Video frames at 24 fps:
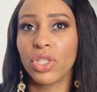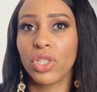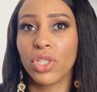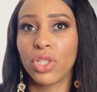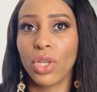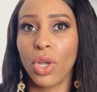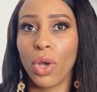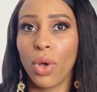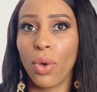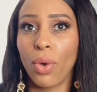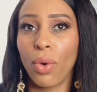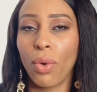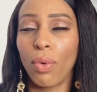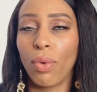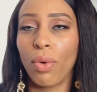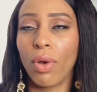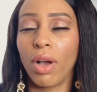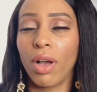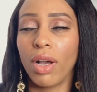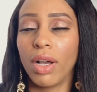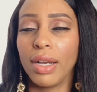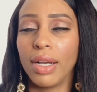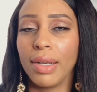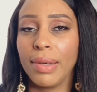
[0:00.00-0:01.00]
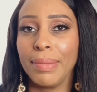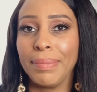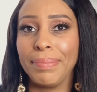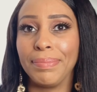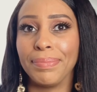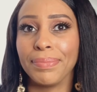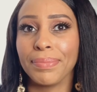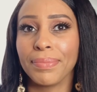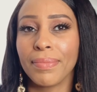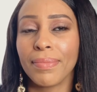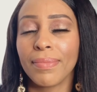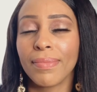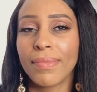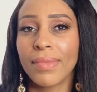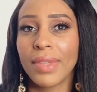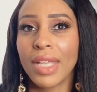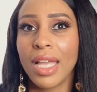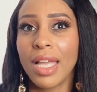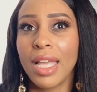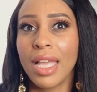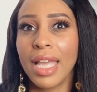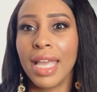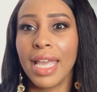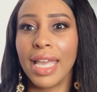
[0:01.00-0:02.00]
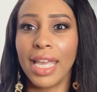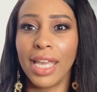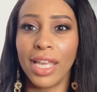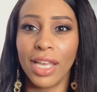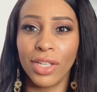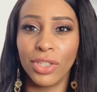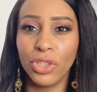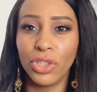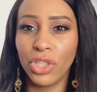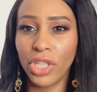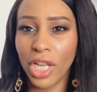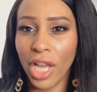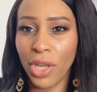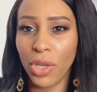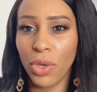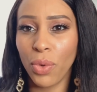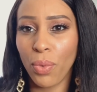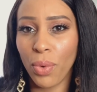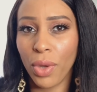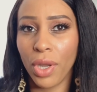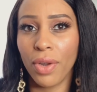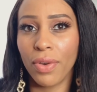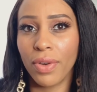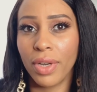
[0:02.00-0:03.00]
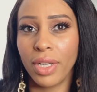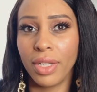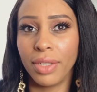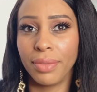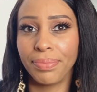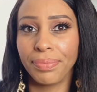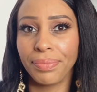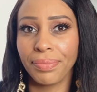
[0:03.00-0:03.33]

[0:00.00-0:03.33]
So um, in January,